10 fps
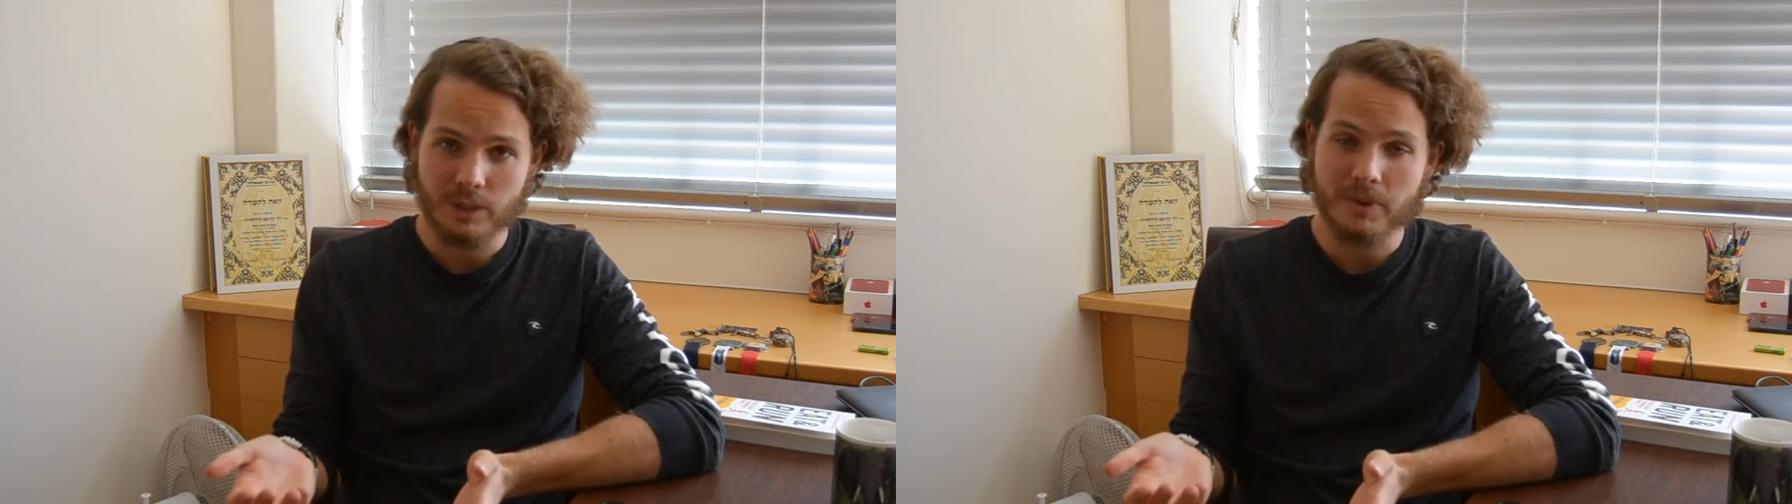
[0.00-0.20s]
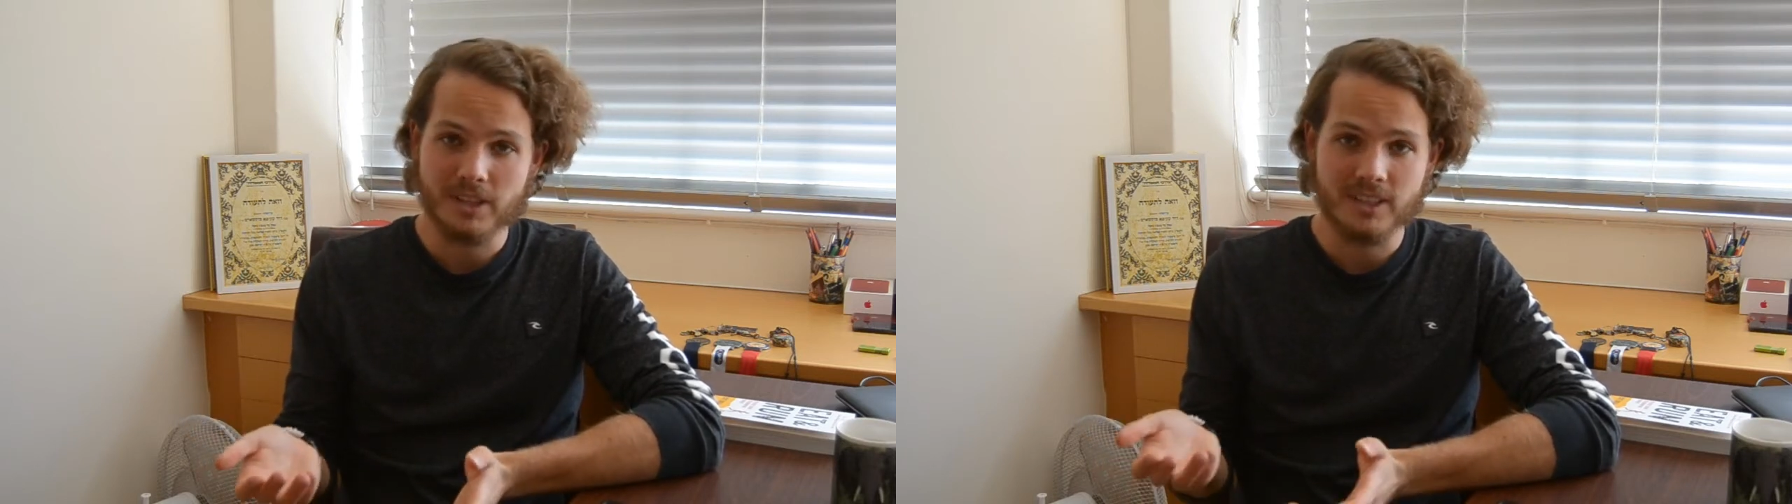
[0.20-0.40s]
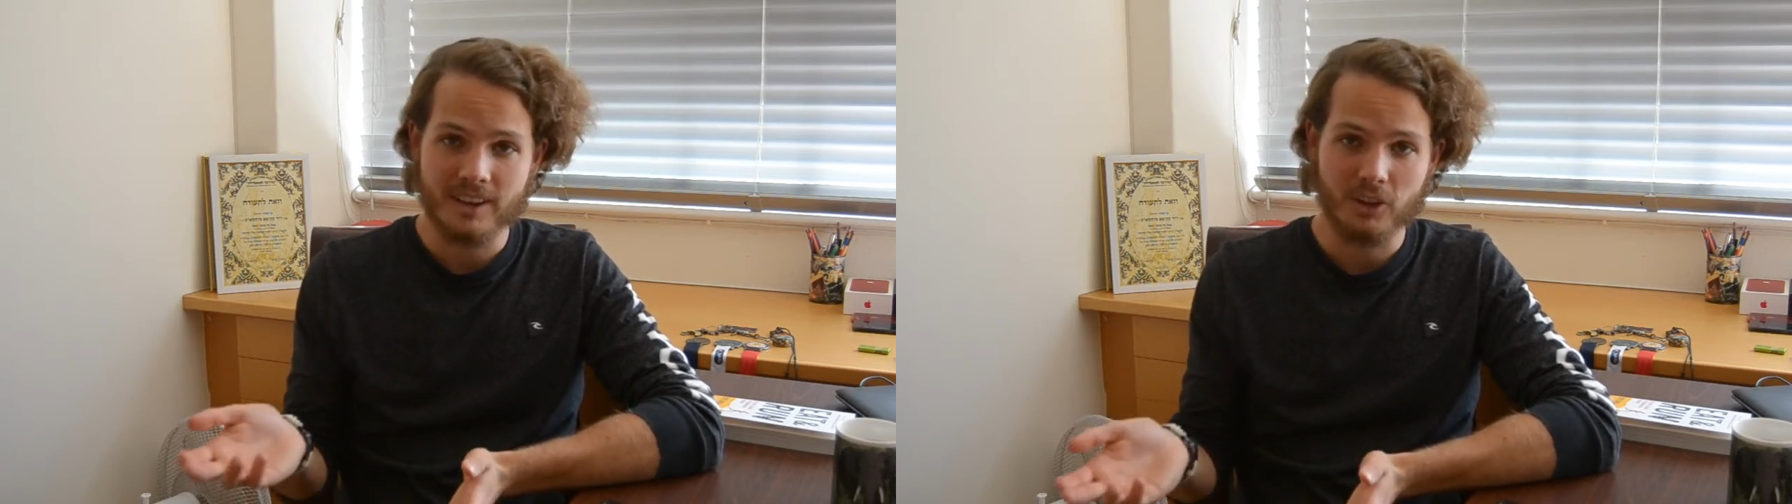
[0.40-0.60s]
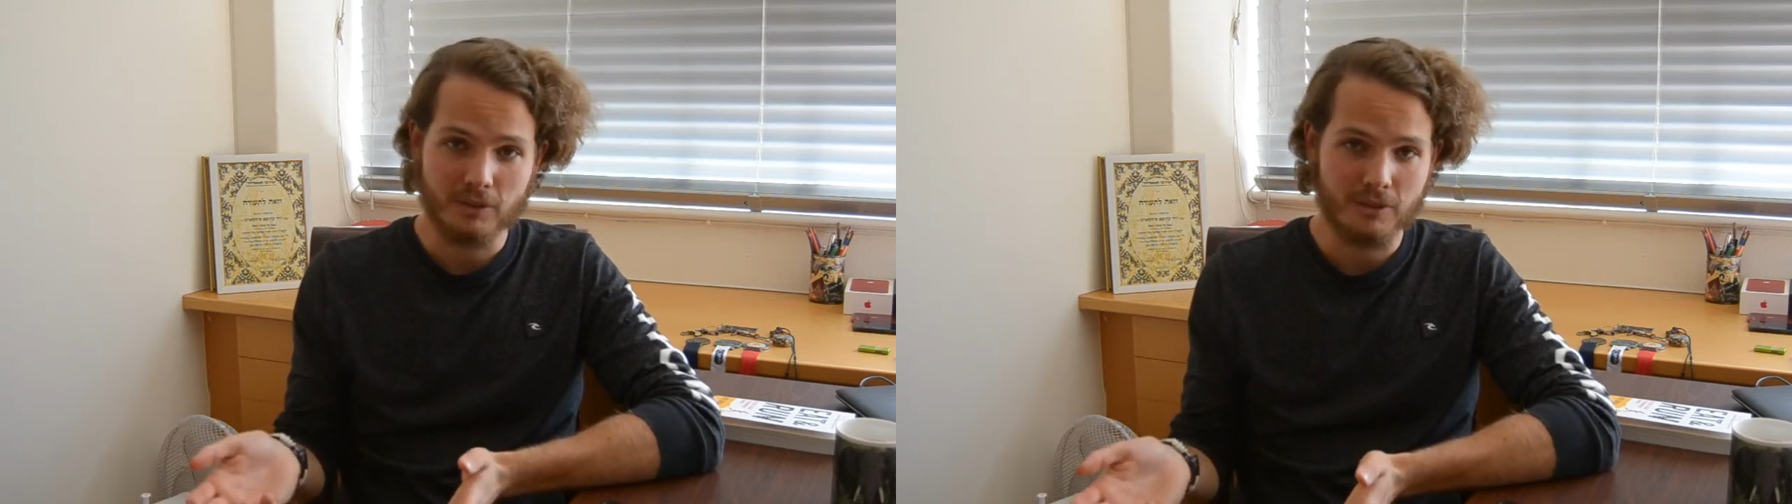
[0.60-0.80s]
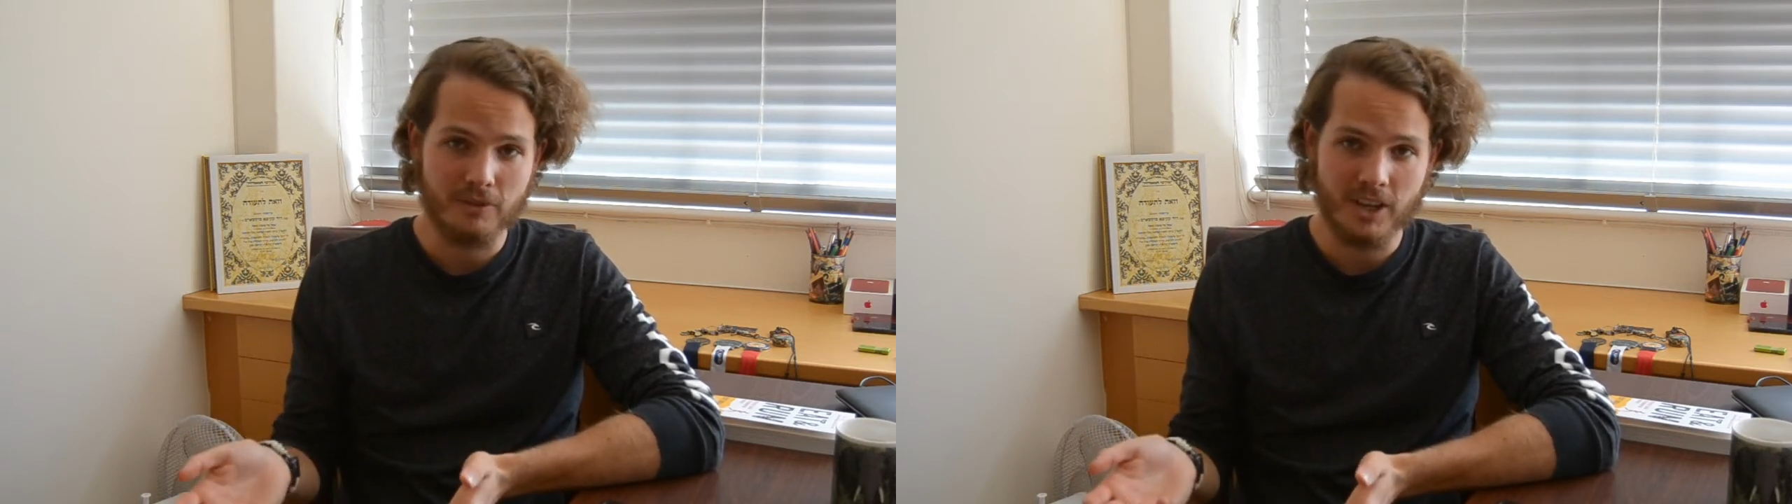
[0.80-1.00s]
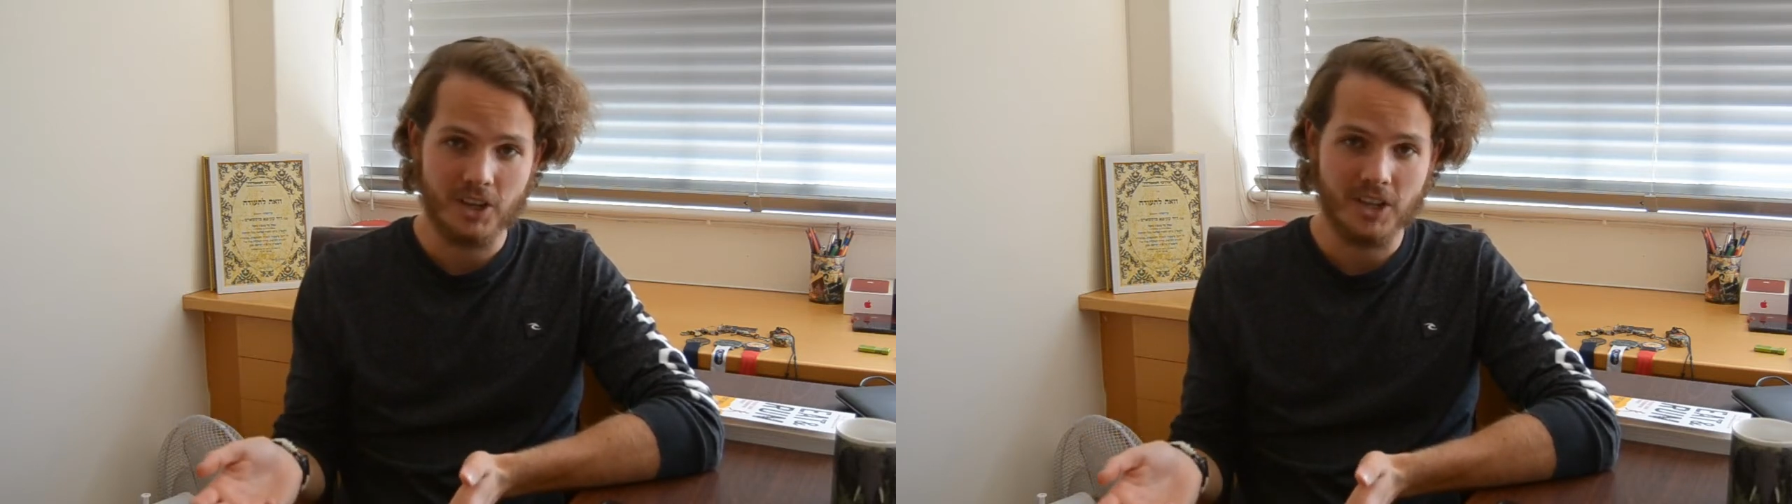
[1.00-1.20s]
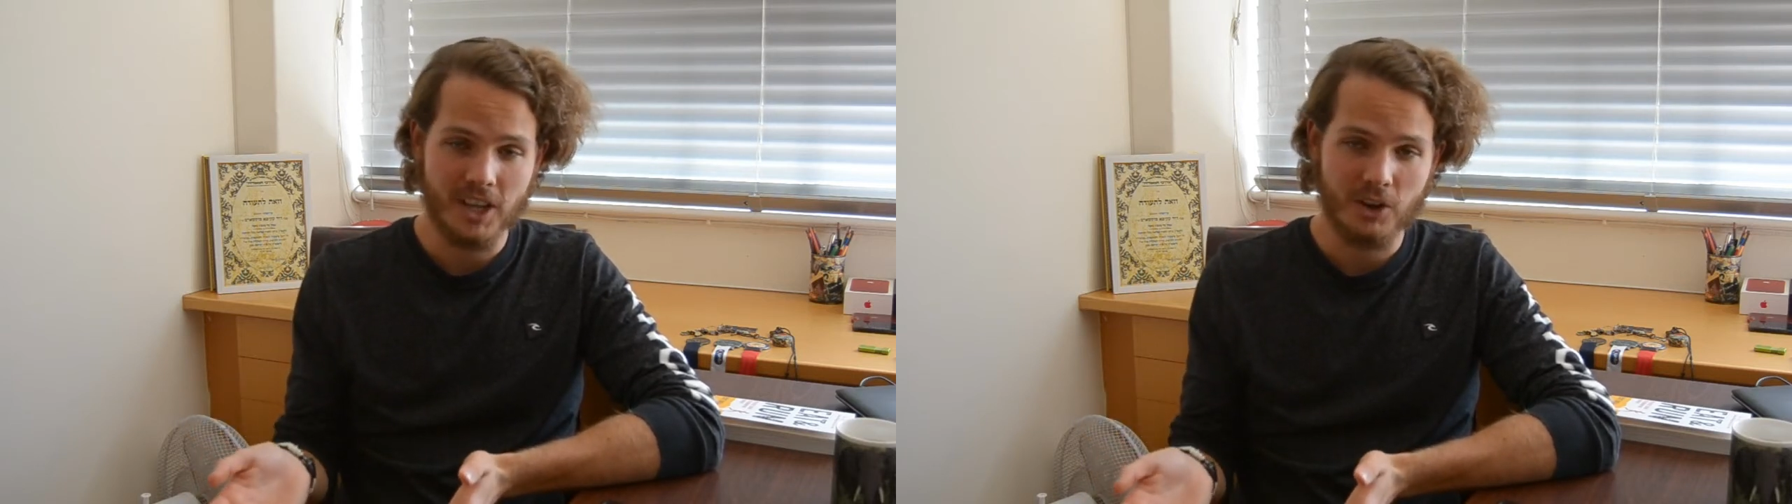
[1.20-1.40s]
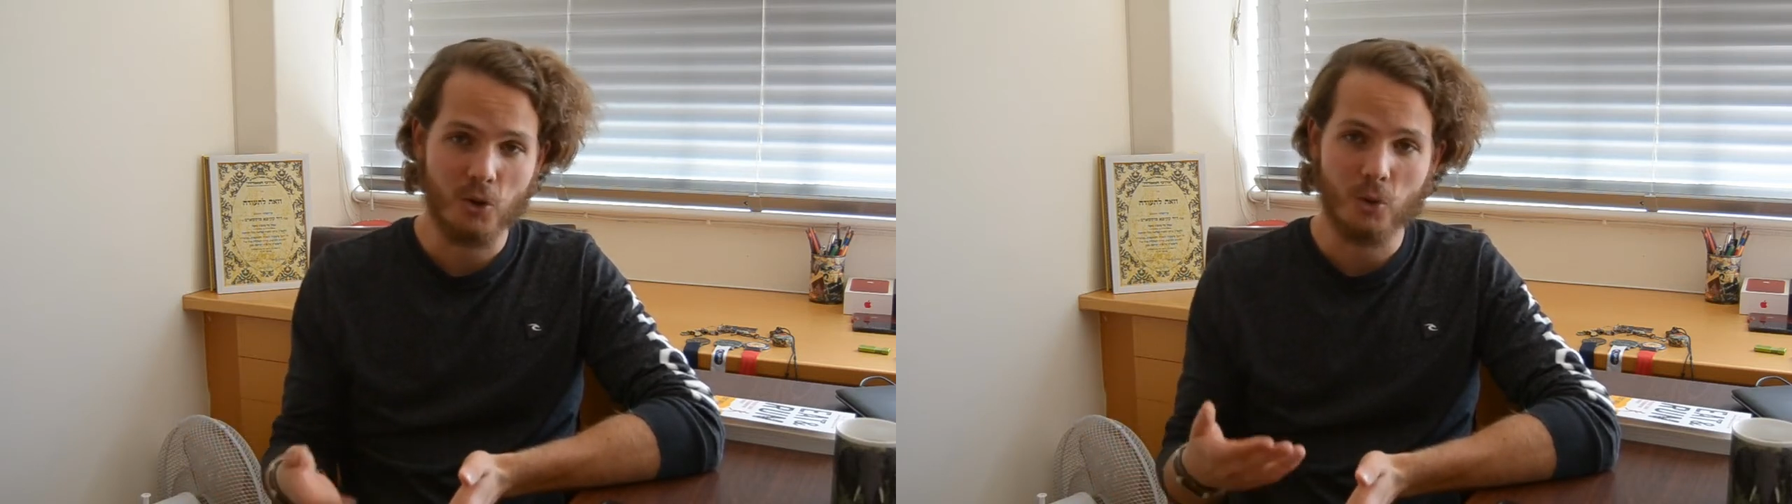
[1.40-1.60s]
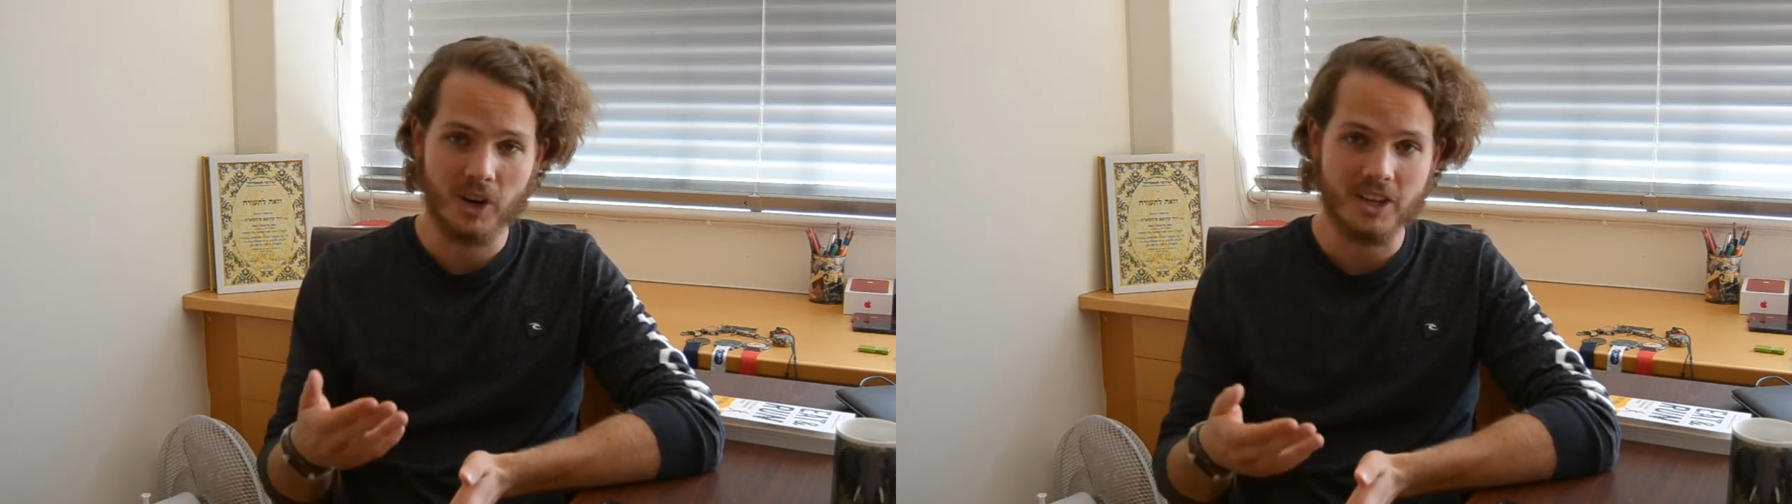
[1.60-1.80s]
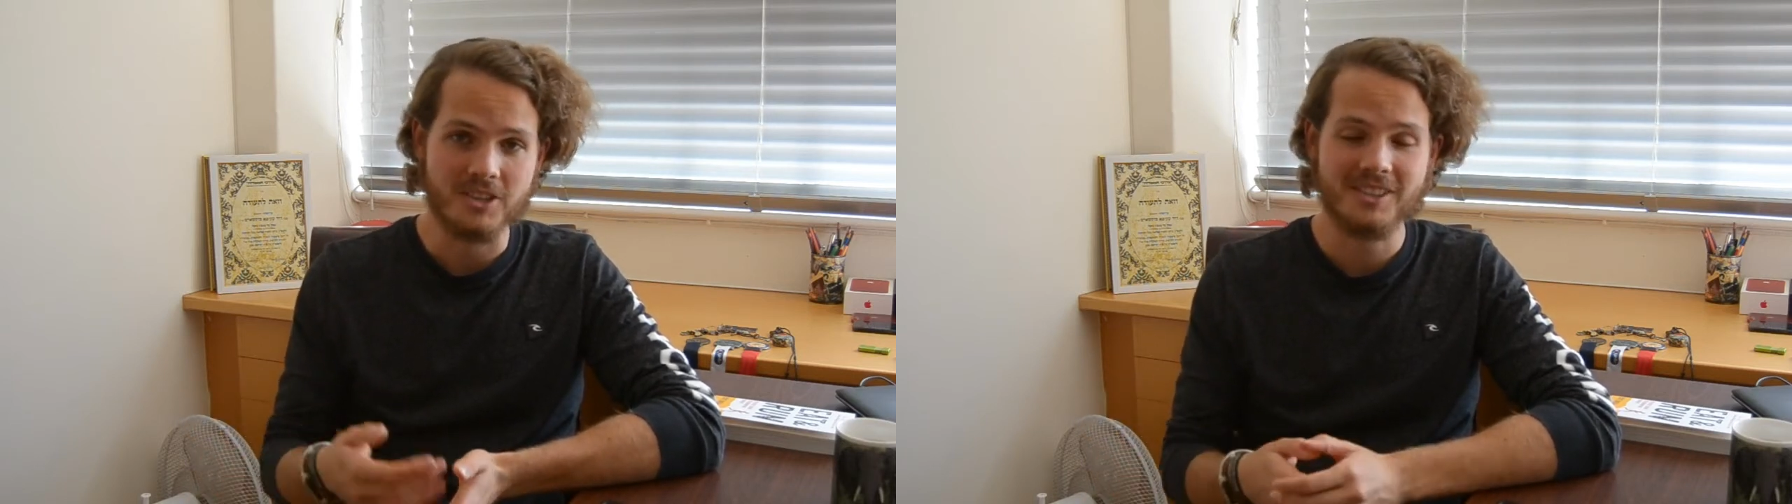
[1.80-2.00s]
title of the video yet, or what I
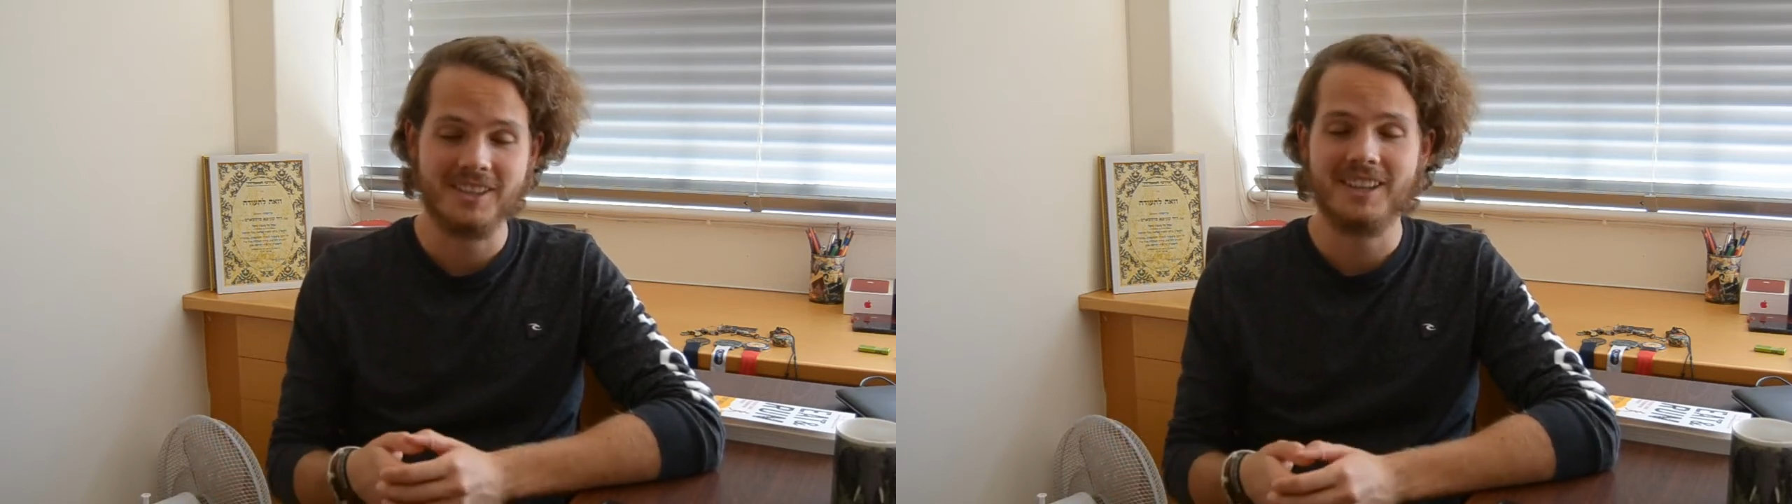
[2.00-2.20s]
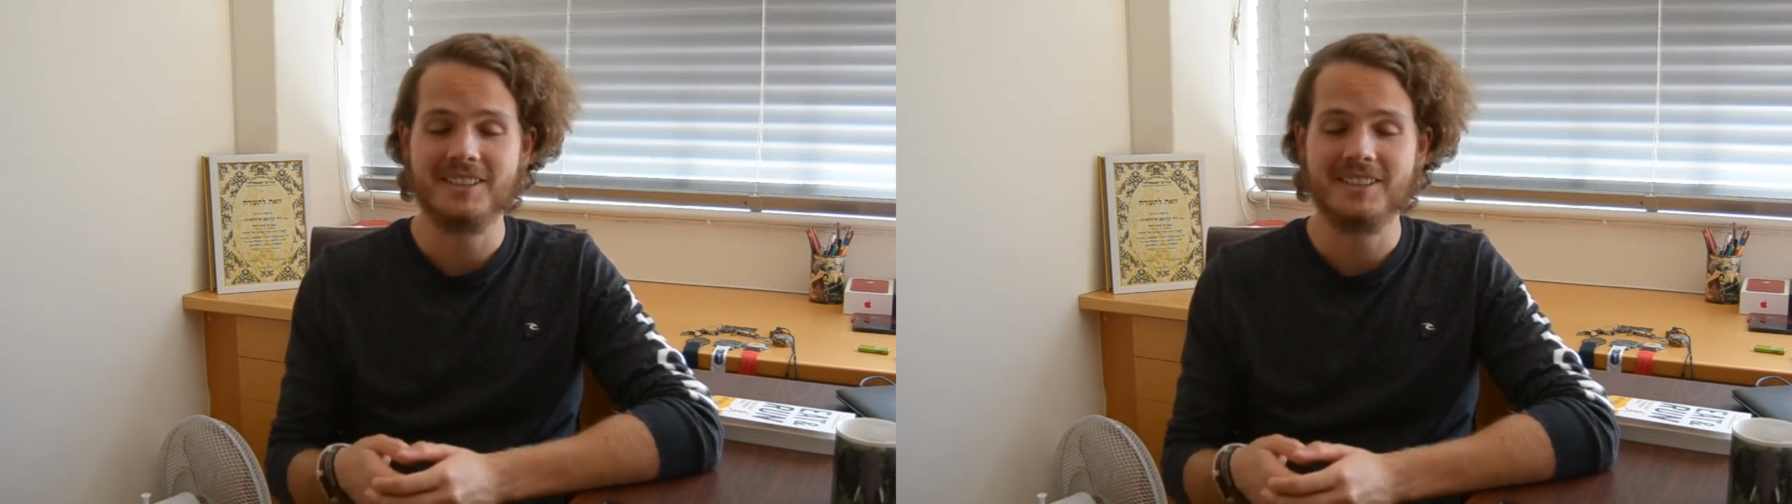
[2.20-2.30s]
just said,